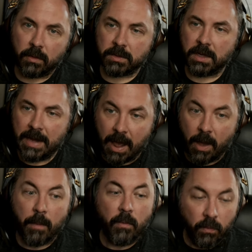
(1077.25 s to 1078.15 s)
So now
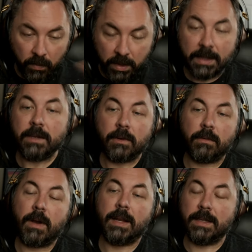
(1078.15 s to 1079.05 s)
I'm really
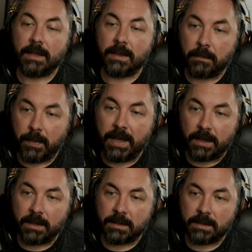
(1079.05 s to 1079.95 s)
directing the piece